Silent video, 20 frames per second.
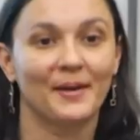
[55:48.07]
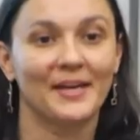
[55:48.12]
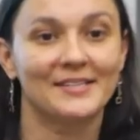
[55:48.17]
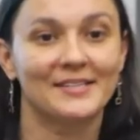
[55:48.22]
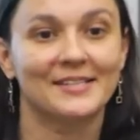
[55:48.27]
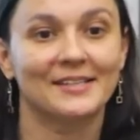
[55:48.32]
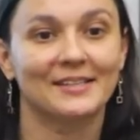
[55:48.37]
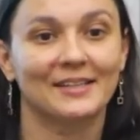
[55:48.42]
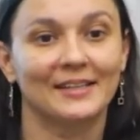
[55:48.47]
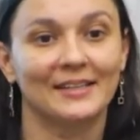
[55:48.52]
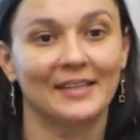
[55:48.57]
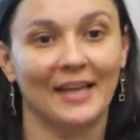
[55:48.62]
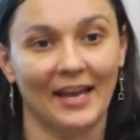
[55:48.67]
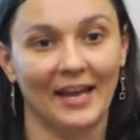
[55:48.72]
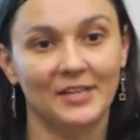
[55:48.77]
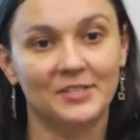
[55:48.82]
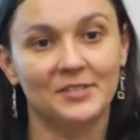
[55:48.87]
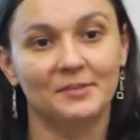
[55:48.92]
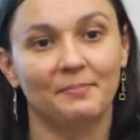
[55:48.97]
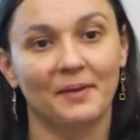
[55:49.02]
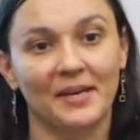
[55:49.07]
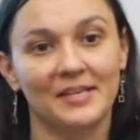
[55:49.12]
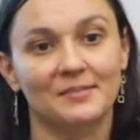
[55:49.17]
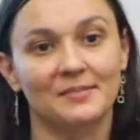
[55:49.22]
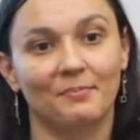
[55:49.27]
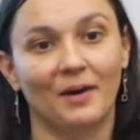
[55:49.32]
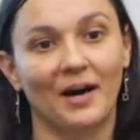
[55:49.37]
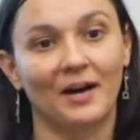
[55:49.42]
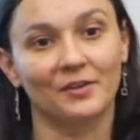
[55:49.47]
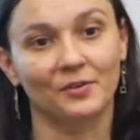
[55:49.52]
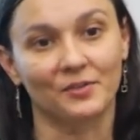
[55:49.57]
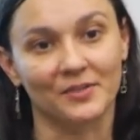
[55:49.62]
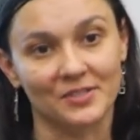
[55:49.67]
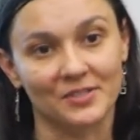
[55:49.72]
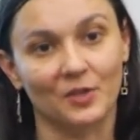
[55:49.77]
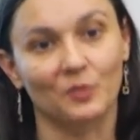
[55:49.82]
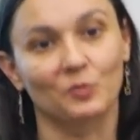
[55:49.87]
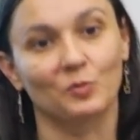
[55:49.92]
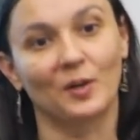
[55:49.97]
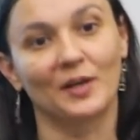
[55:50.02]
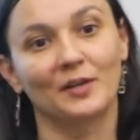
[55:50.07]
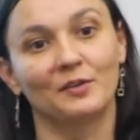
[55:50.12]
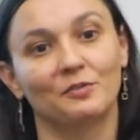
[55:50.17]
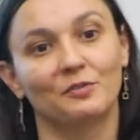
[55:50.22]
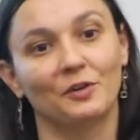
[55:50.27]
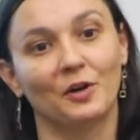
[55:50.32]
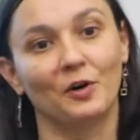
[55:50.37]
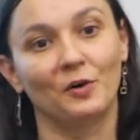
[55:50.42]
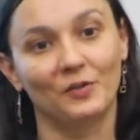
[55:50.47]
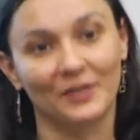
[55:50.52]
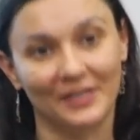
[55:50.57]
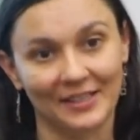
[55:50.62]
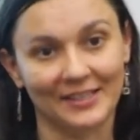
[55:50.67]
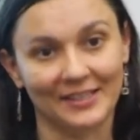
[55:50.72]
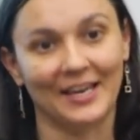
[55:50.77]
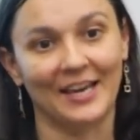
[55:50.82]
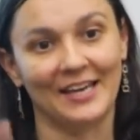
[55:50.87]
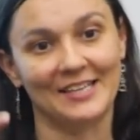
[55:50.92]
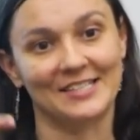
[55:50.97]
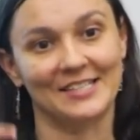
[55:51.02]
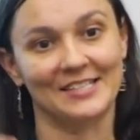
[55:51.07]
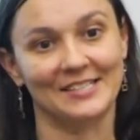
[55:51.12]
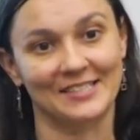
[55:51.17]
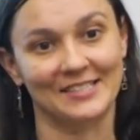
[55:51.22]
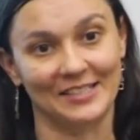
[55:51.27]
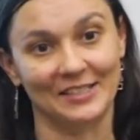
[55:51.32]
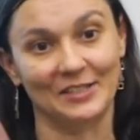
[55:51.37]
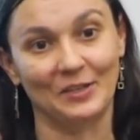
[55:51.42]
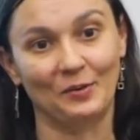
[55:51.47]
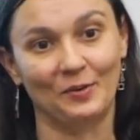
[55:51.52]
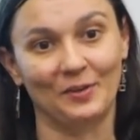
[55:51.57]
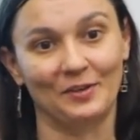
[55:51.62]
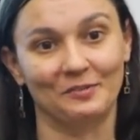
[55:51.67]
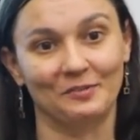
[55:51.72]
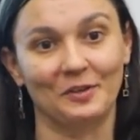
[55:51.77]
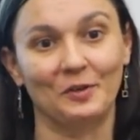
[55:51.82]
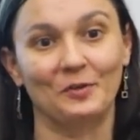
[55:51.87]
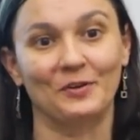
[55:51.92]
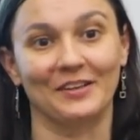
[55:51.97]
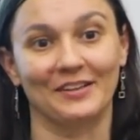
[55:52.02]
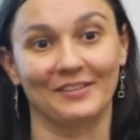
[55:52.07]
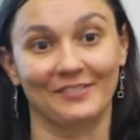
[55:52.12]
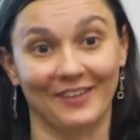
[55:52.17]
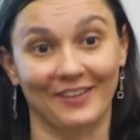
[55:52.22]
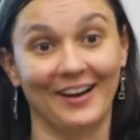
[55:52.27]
basically the agent-based model is our one vote in cases that no one voted,